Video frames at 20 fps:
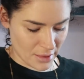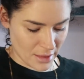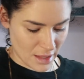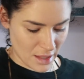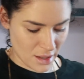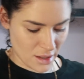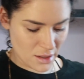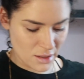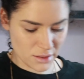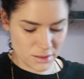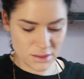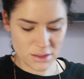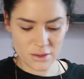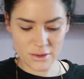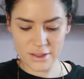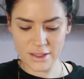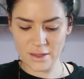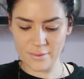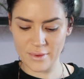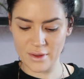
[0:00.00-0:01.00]
then a
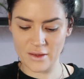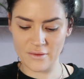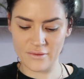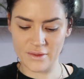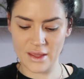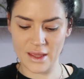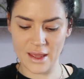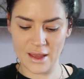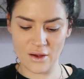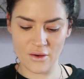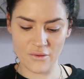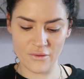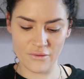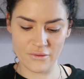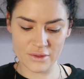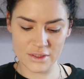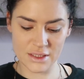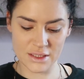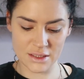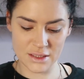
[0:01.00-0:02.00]
tiny bit of the
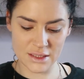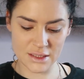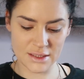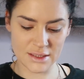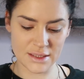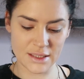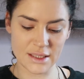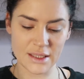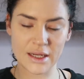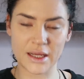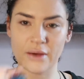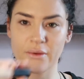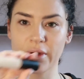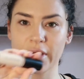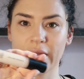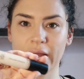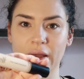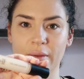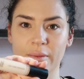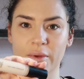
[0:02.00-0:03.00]
e.l.f.
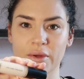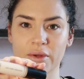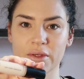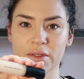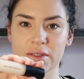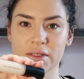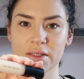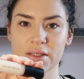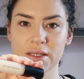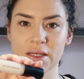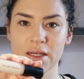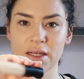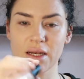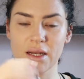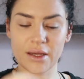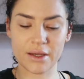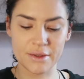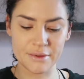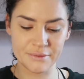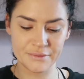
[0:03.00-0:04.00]
16-hour Camo
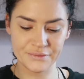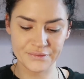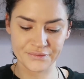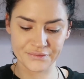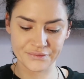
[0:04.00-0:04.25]
Concealer.